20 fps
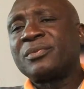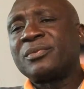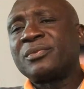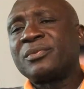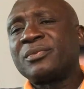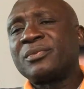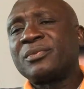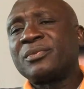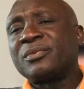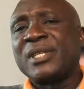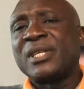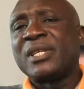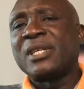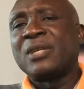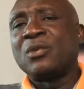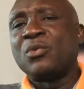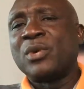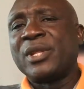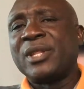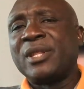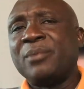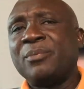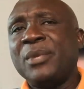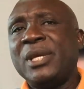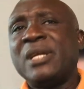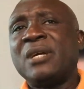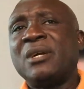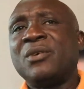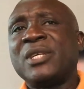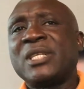you know, particularly what the
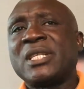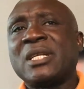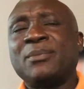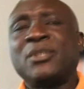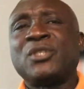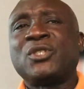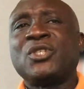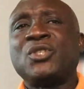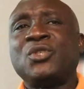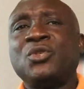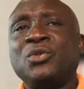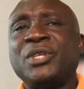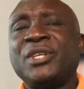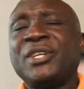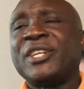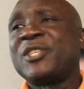media was able to do,